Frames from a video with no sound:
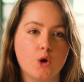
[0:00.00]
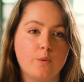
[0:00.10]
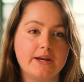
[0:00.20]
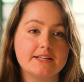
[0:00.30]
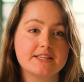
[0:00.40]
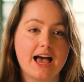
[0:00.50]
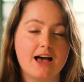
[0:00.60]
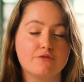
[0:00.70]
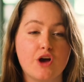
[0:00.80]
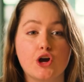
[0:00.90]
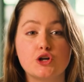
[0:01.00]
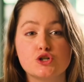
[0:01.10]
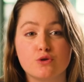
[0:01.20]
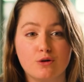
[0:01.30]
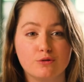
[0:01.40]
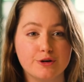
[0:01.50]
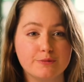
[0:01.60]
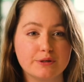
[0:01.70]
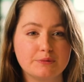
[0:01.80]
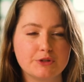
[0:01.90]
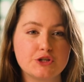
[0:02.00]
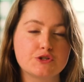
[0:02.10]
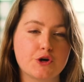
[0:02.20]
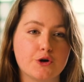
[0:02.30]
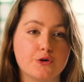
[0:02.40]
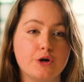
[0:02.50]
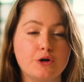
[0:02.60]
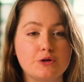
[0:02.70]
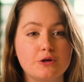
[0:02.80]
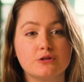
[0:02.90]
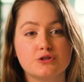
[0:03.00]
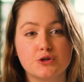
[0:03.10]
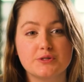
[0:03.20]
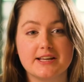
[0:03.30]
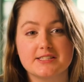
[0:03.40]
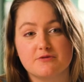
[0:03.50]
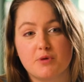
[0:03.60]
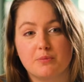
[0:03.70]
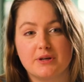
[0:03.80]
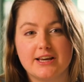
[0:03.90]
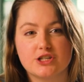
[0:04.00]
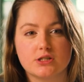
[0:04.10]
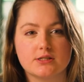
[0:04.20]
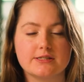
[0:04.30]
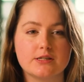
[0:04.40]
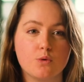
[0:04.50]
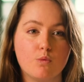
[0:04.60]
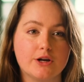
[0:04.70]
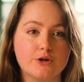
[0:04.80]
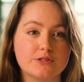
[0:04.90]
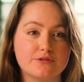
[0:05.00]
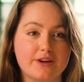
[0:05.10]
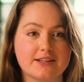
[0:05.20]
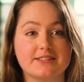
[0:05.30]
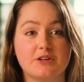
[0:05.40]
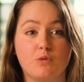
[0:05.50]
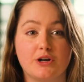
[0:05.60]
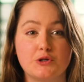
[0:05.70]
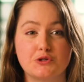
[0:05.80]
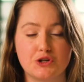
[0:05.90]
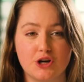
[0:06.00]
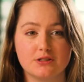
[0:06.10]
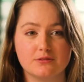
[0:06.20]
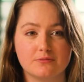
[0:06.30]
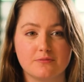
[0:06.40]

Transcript: We need to have a control group, so two sets of populations, one who's affected and one who's not.